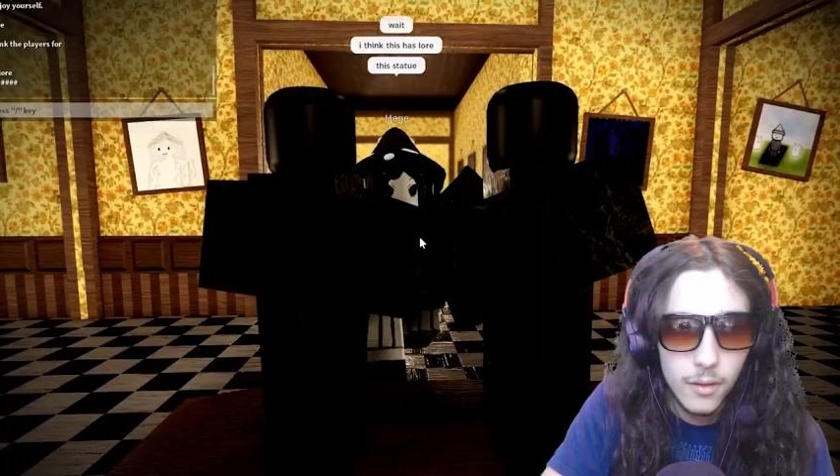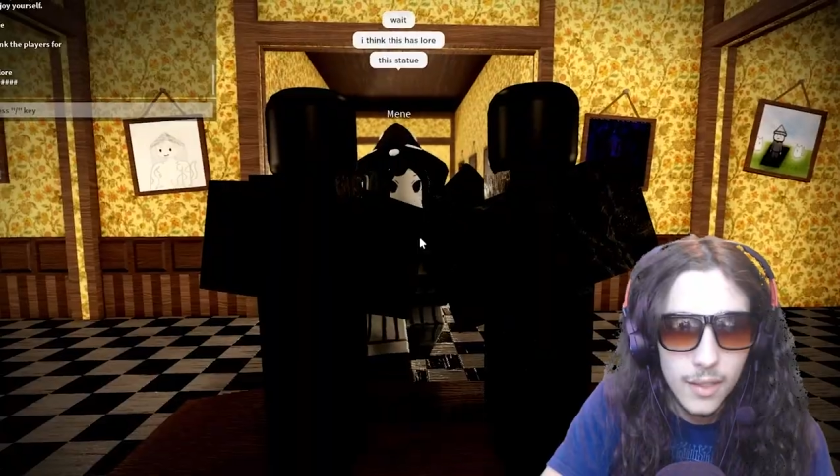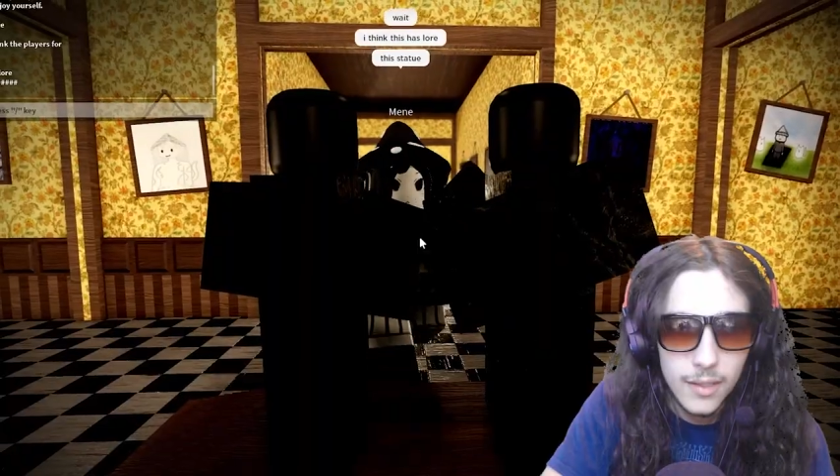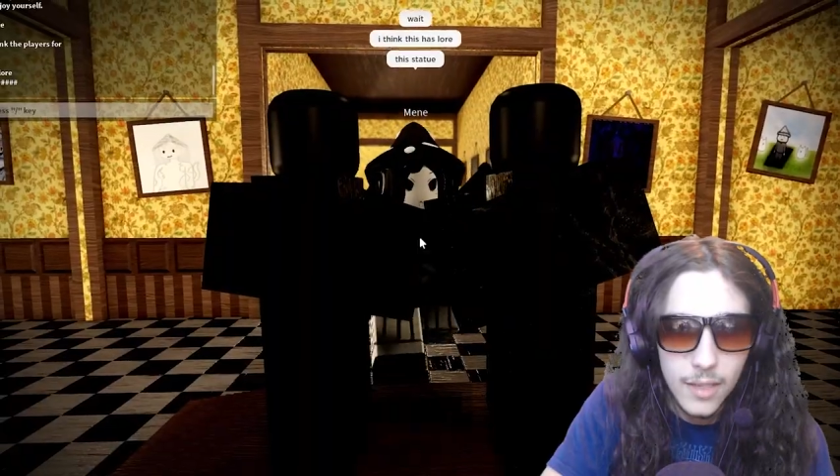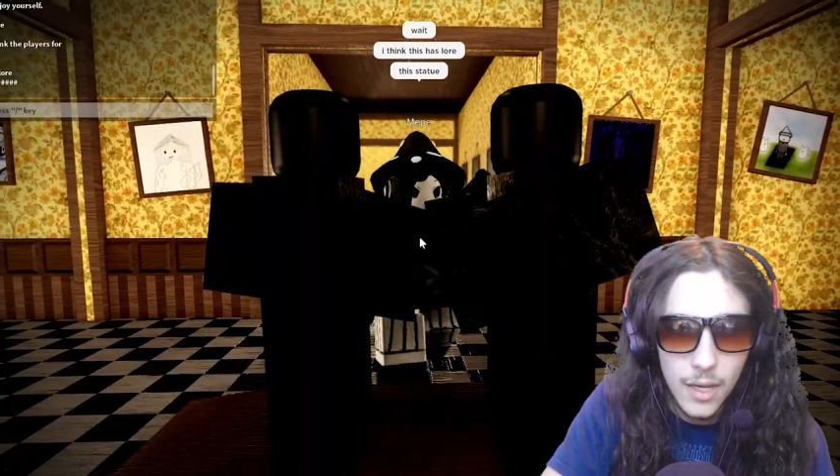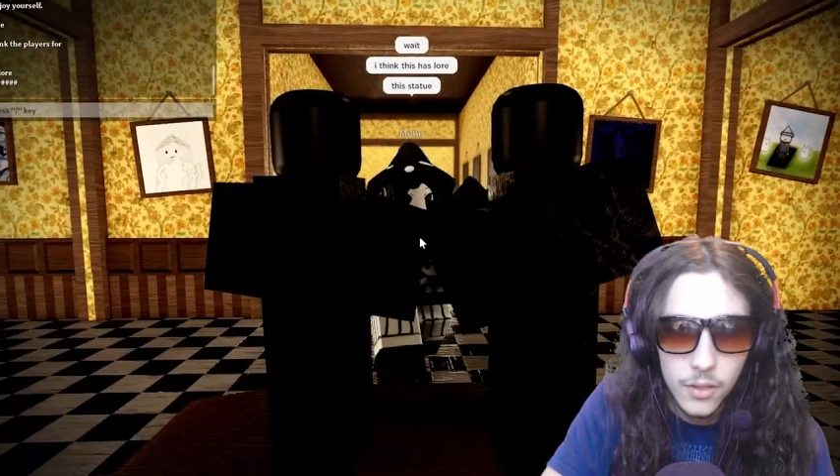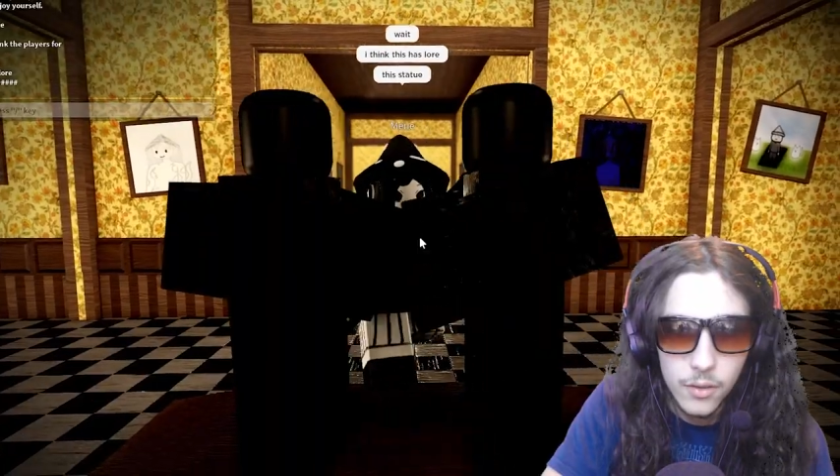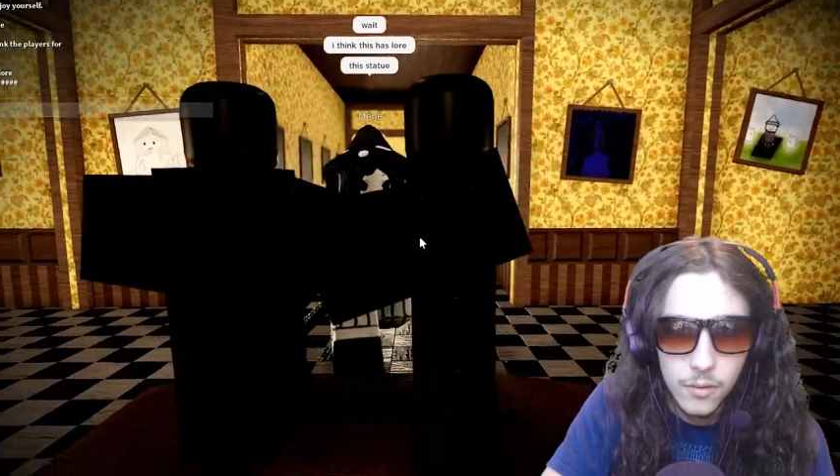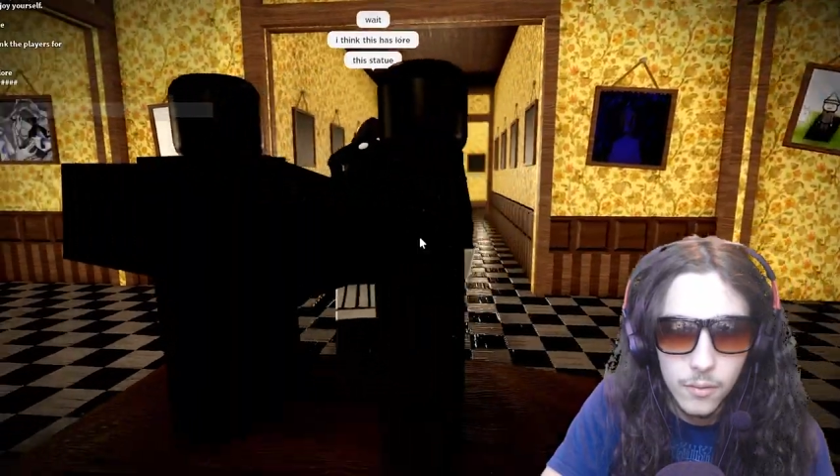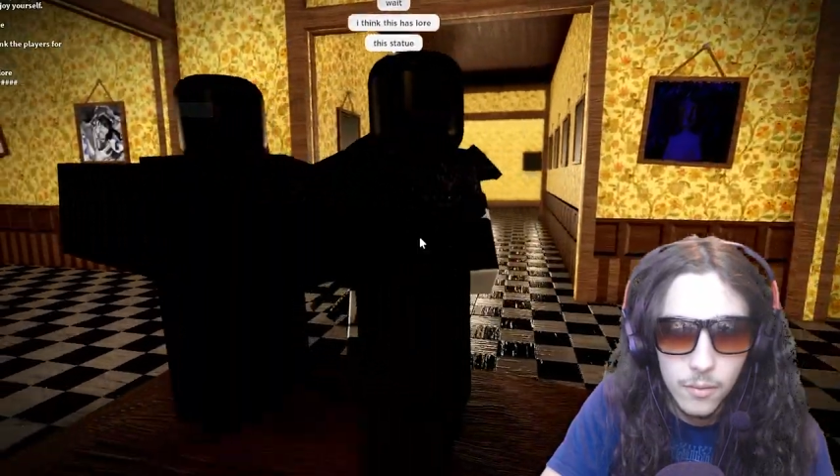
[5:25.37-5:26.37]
This statue,